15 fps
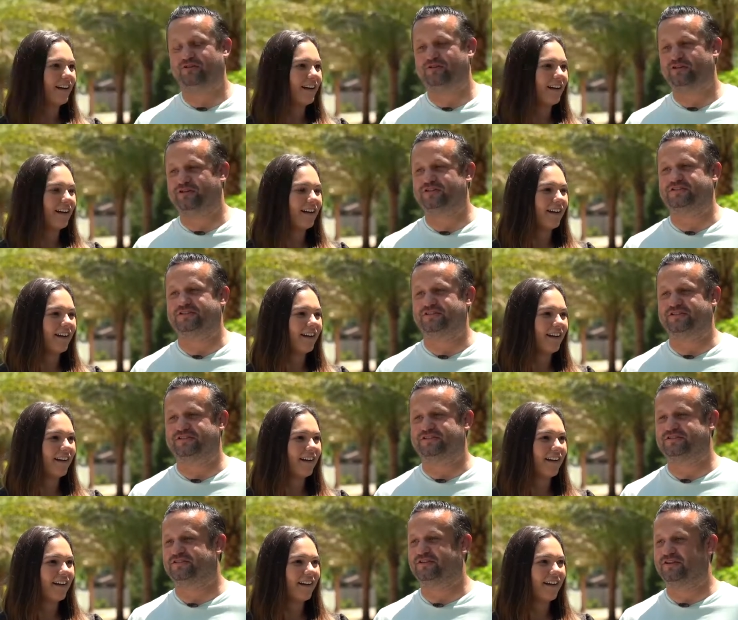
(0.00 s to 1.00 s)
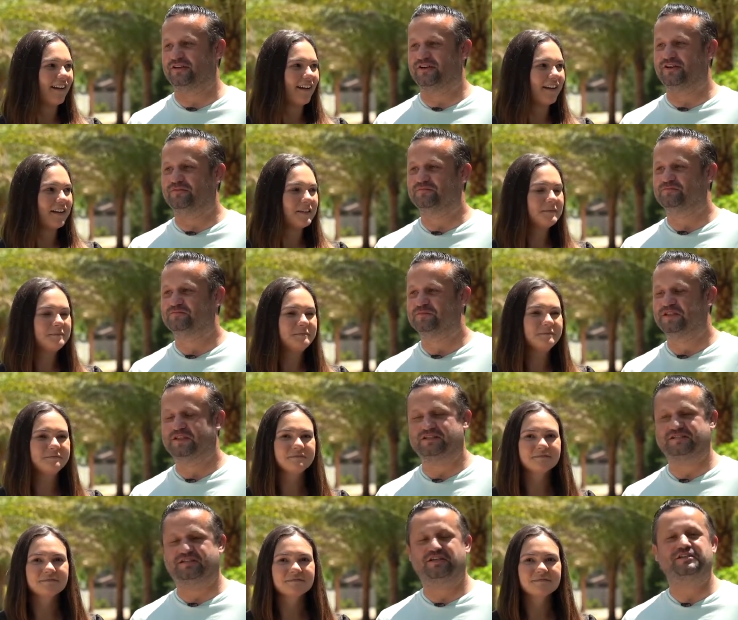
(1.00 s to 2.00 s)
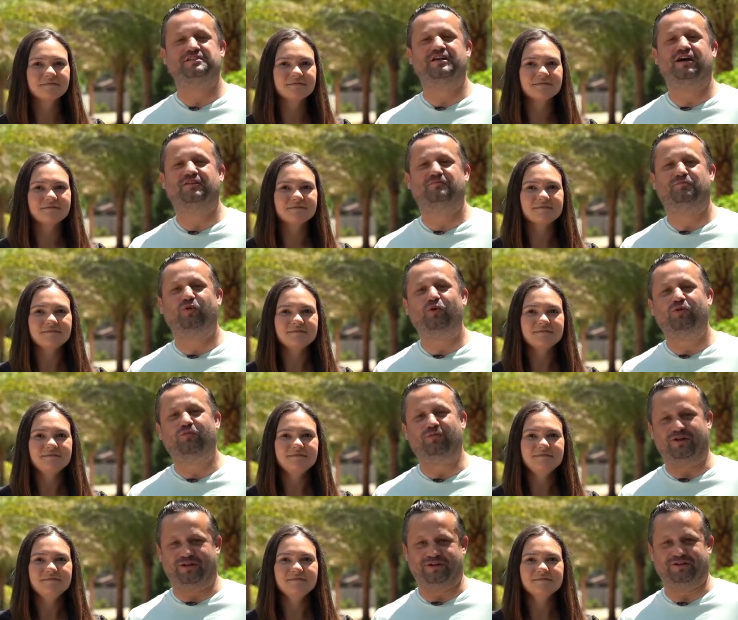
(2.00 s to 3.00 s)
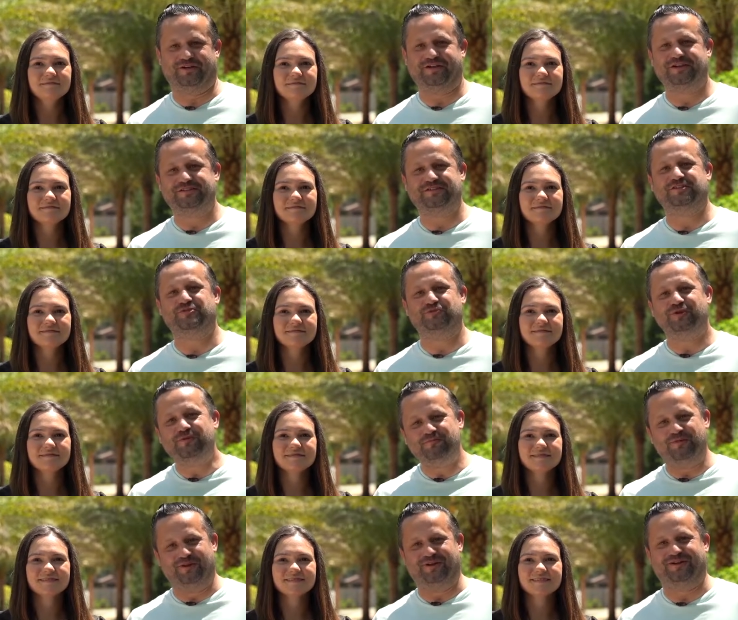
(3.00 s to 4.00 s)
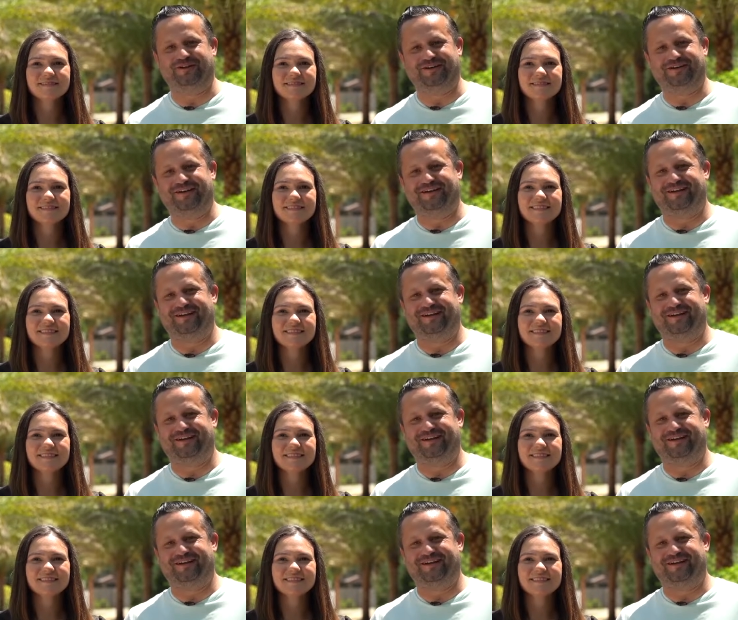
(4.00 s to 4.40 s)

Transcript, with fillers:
Speaker 1: Lucas is, uh, is he's not pool builder, he's a dream builder.